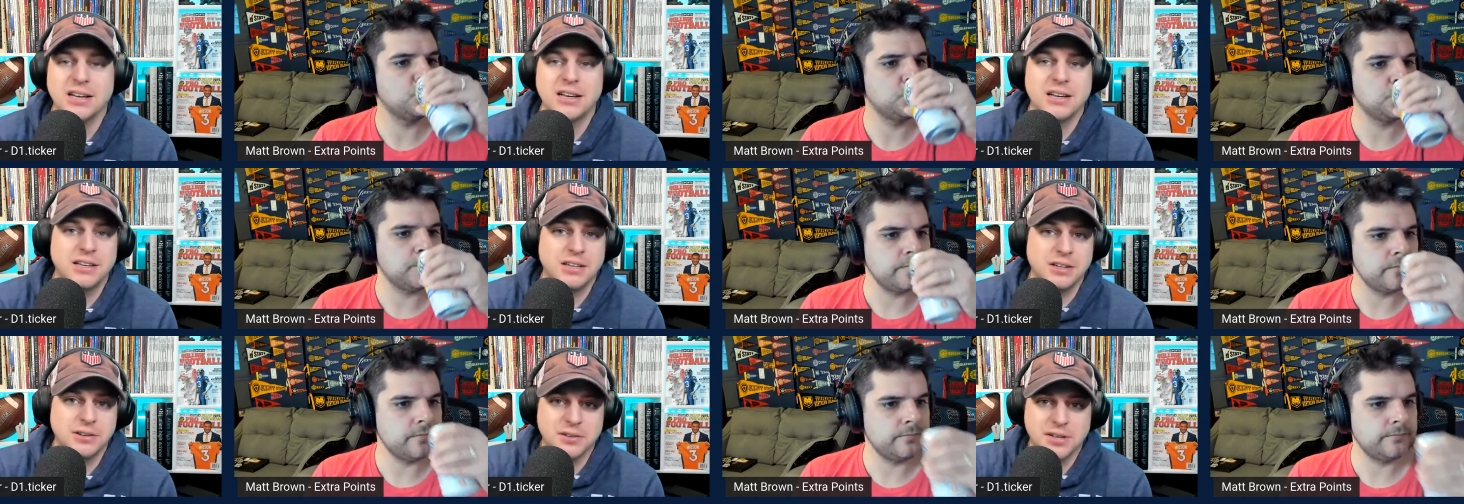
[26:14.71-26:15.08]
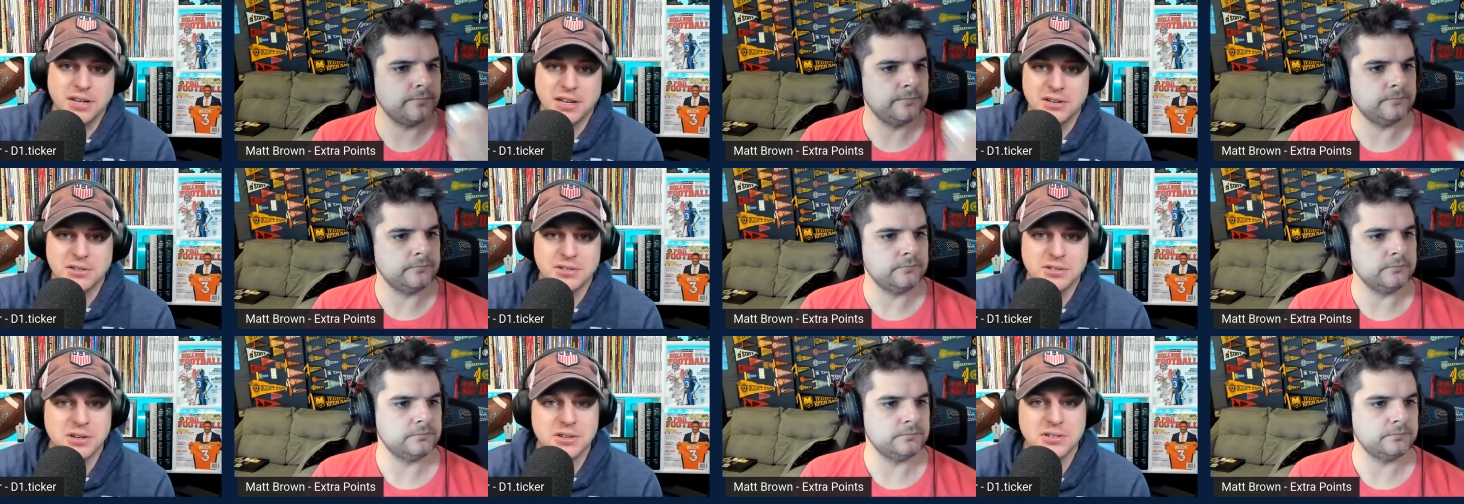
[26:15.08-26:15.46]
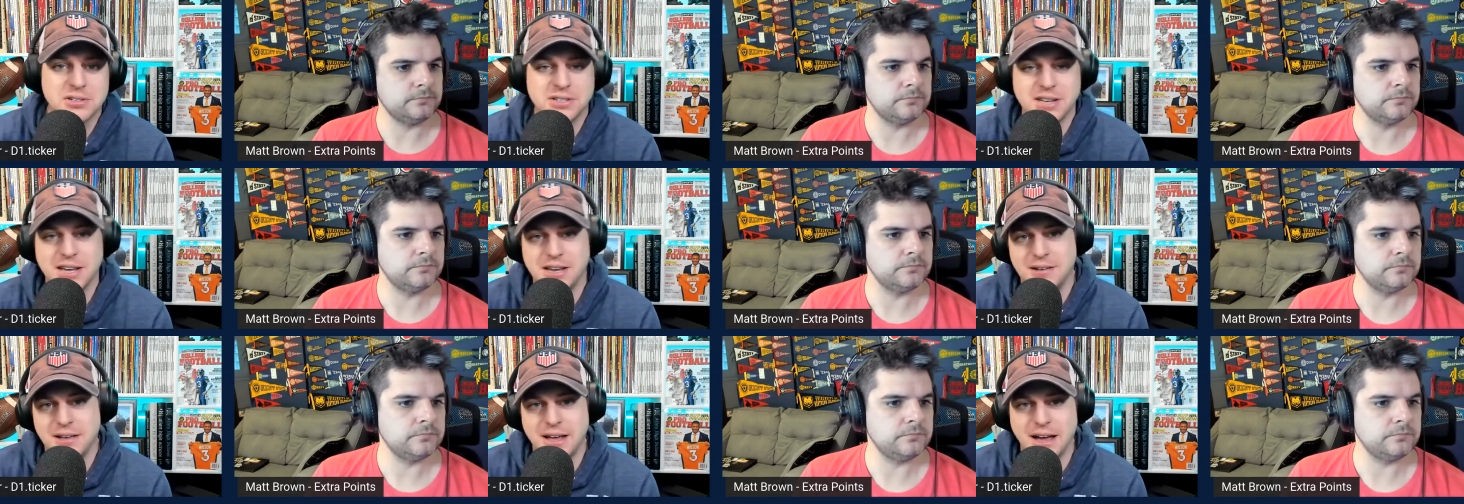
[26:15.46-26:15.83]
Speaker 1: you know kennesaw
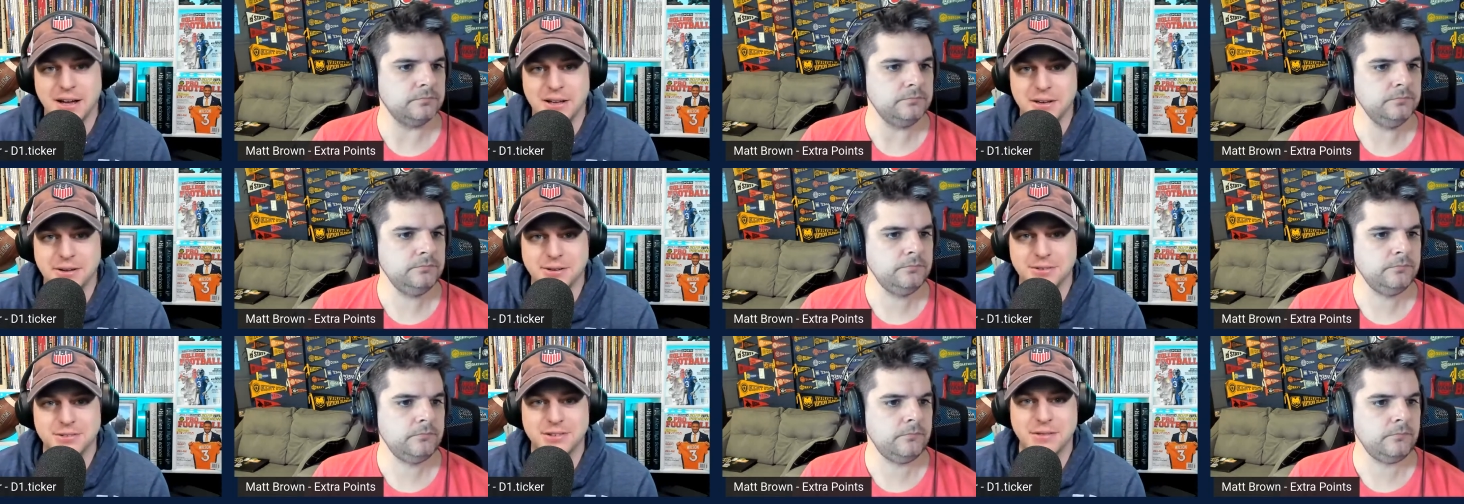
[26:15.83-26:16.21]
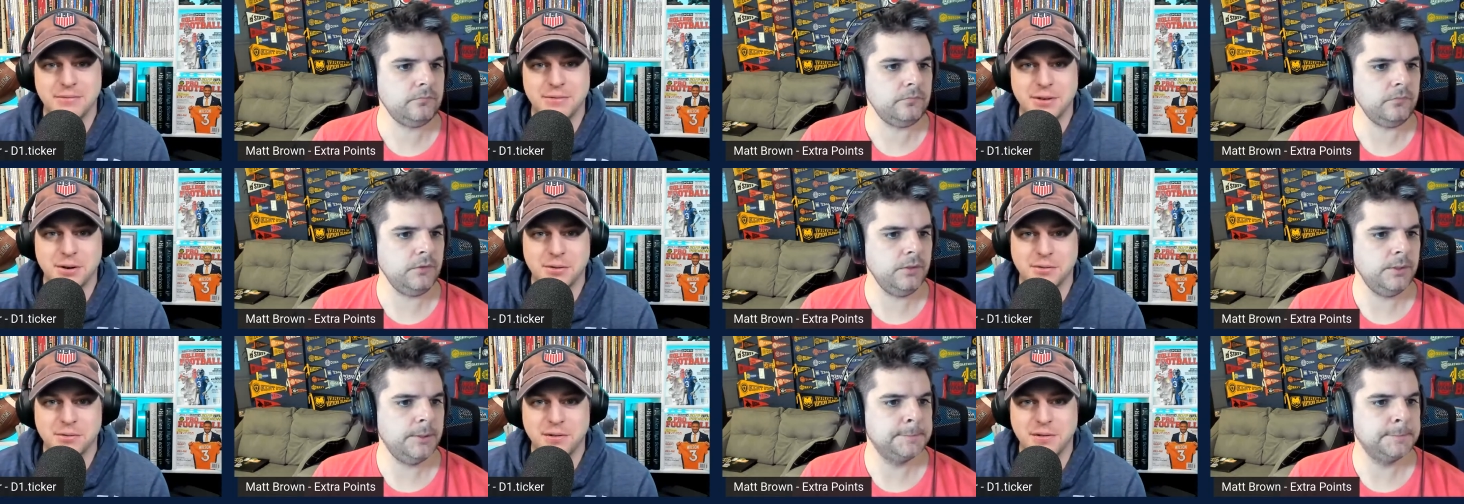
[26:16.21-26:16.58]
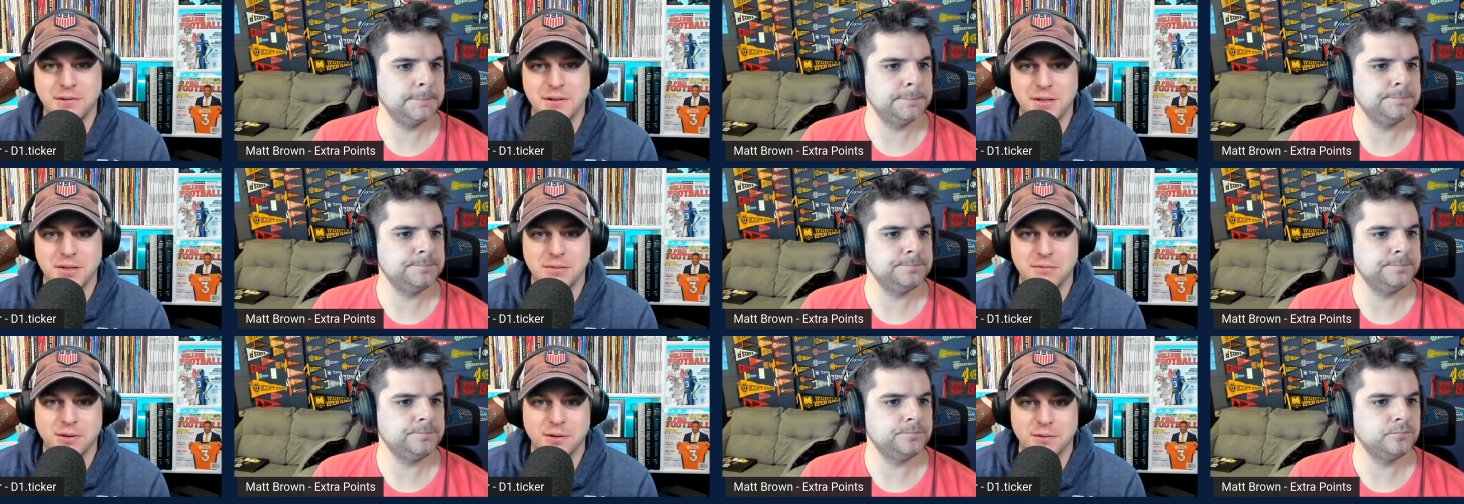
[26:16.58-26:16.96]
state yeah you know
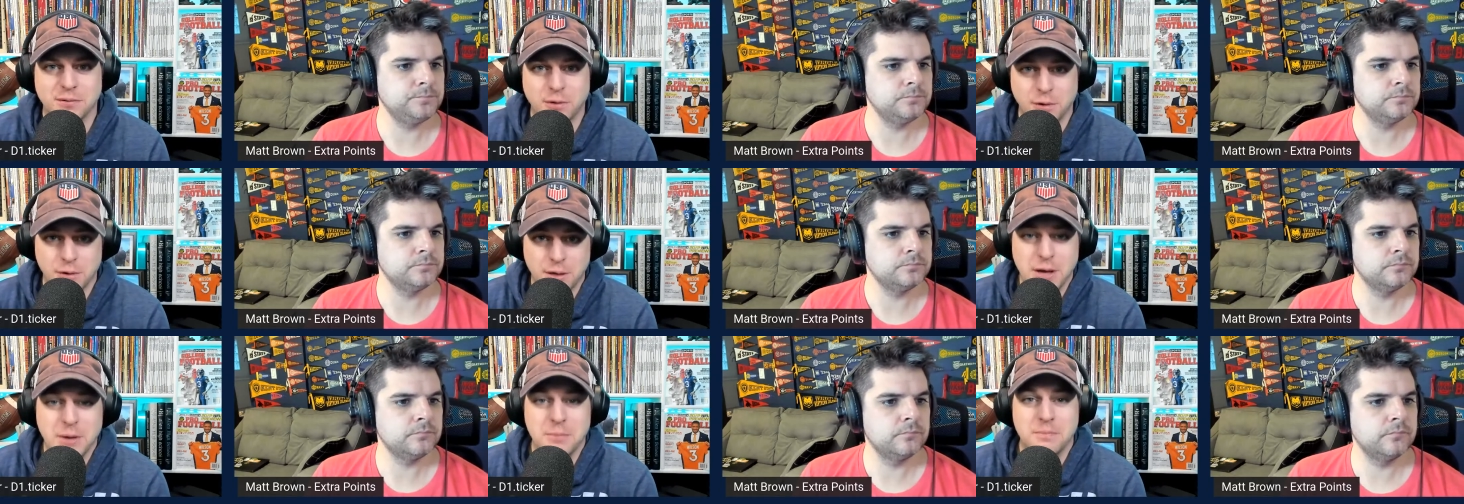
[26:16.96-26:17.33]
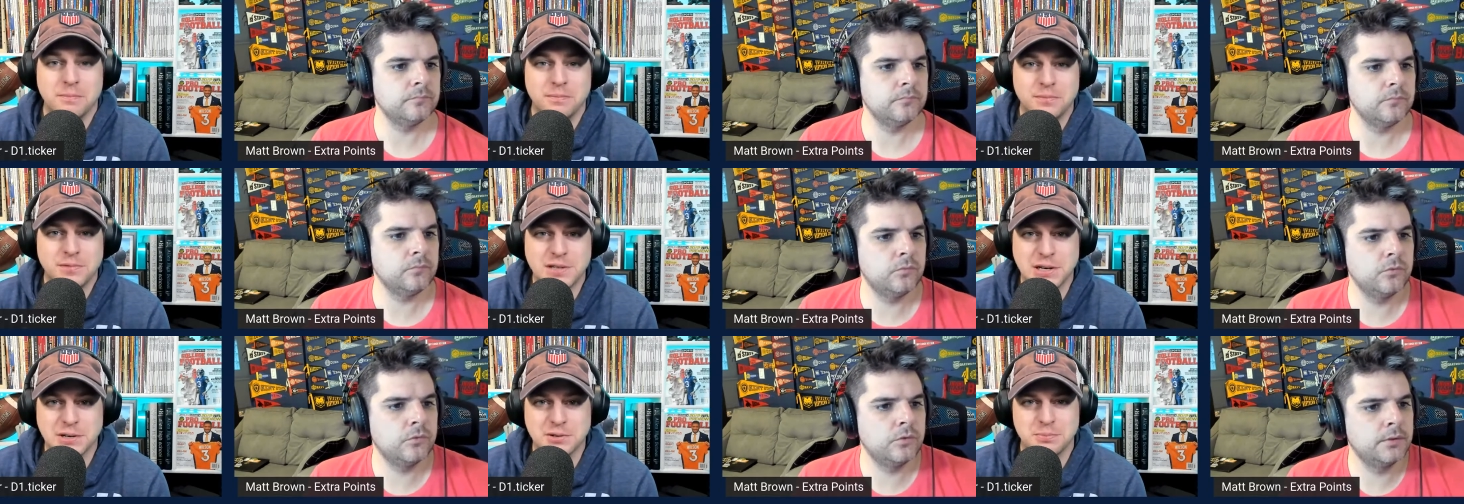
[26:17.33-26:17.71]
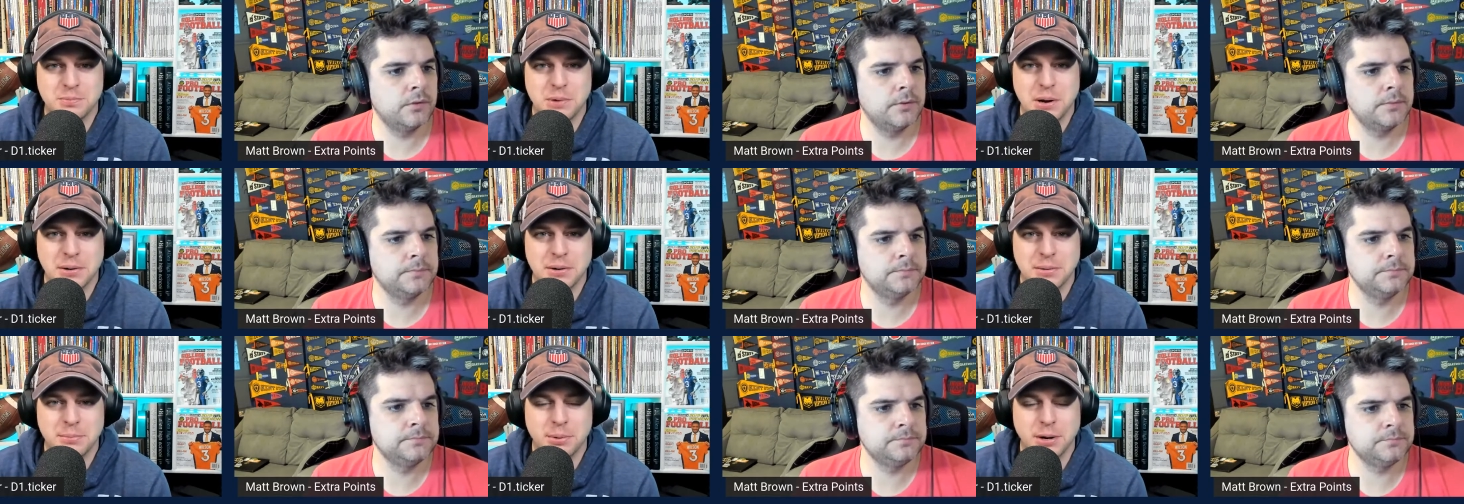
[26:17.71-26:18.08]
750 for, for them sounds
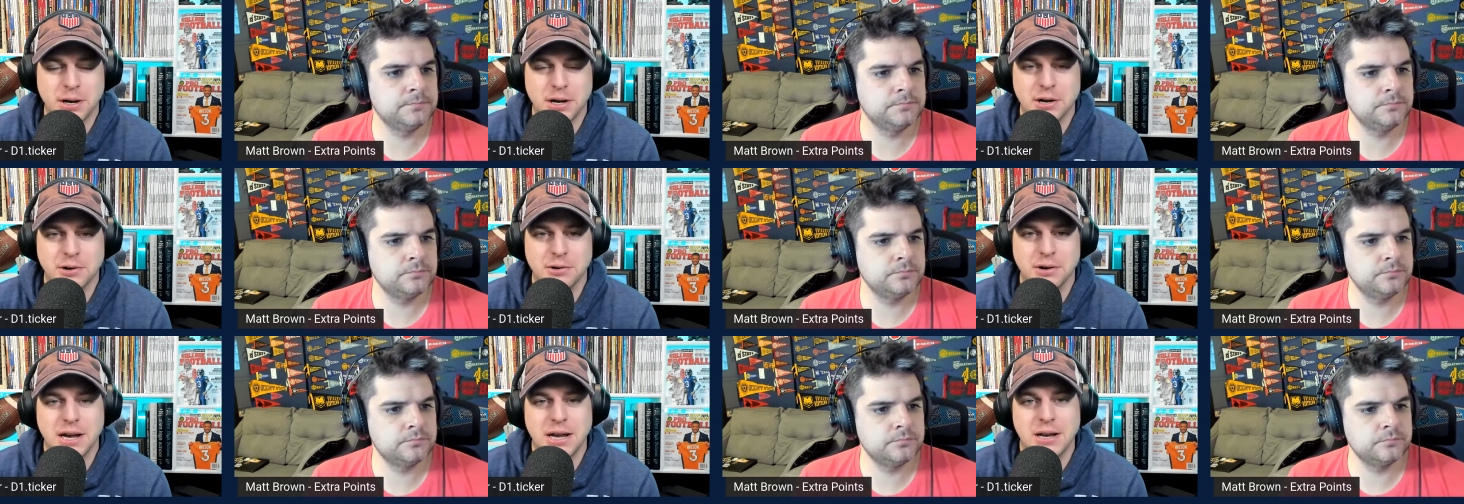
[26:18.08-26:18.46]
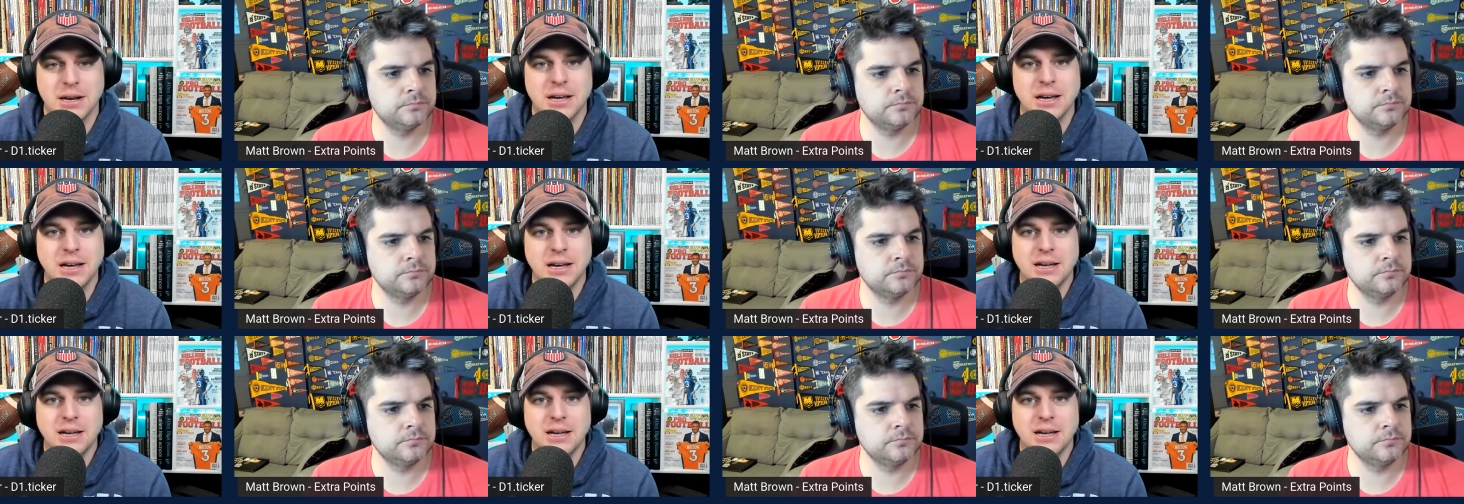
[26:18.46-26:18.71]
probably probably great